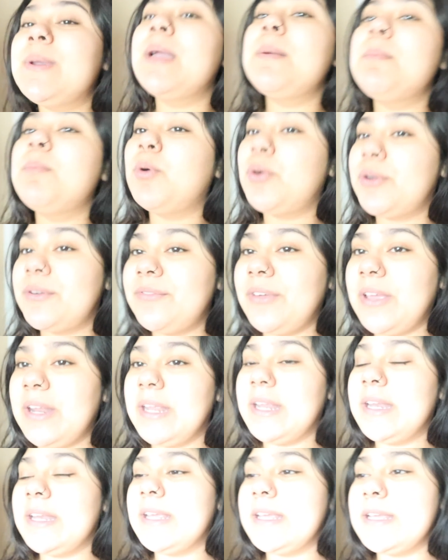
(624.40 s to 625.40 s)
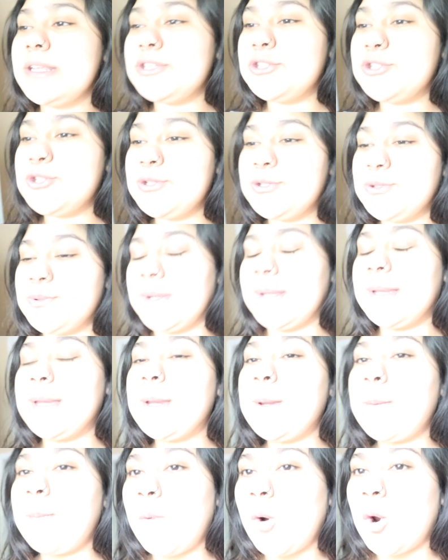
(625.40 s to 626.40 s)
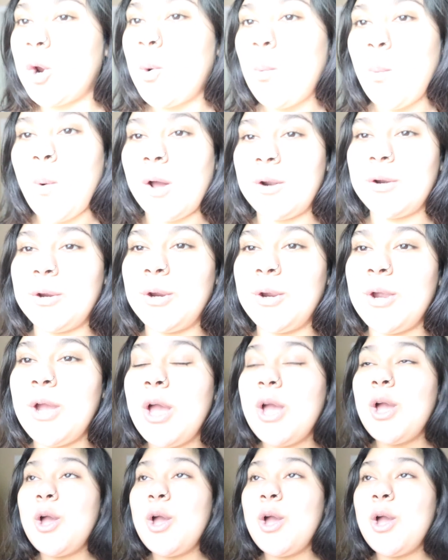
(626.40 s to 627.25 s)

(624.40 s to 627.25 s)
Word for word: get motivated into drinking more water